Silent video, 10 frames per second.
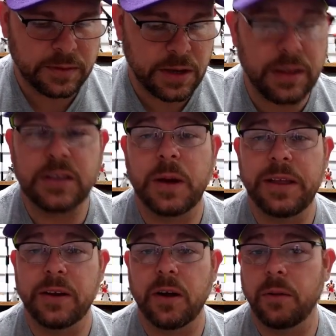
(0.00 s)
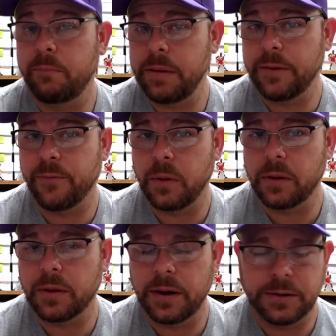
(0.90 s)
So that's why they're called big
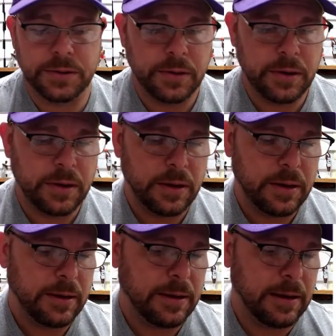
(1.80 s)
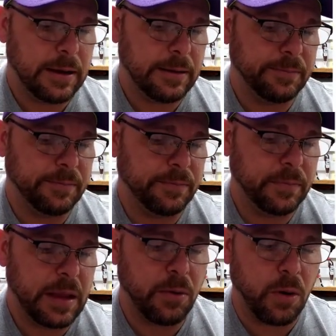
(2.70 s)
foil cards. Um,
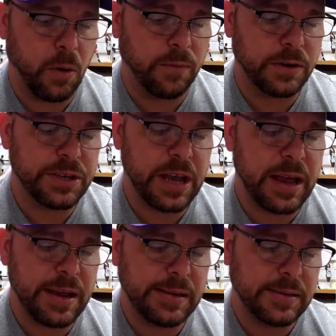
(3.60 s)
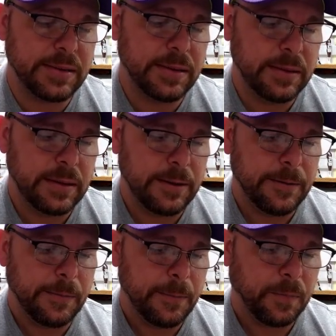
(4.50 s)
they were oversized.
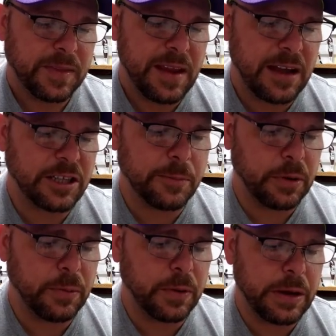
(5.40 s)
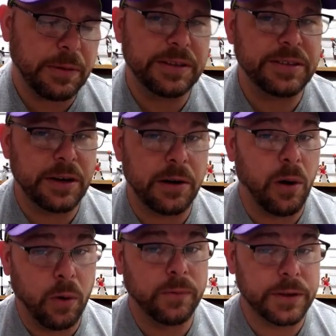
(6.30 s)
Not to the point where they were considered
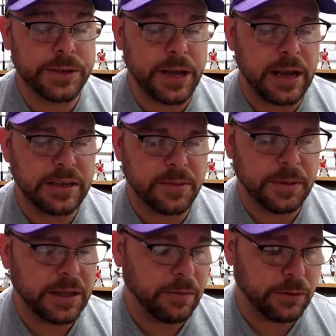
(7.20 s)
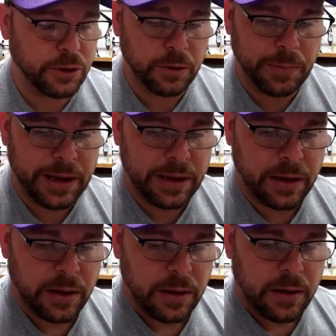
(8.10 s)
oversized, but they were too
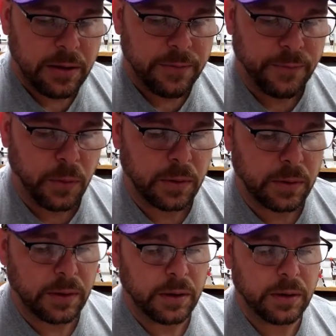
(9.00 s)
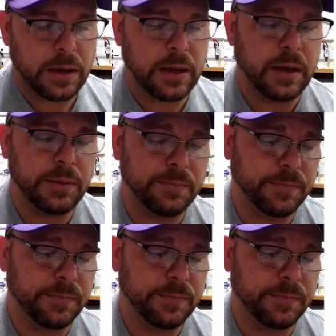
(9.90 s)
big for um,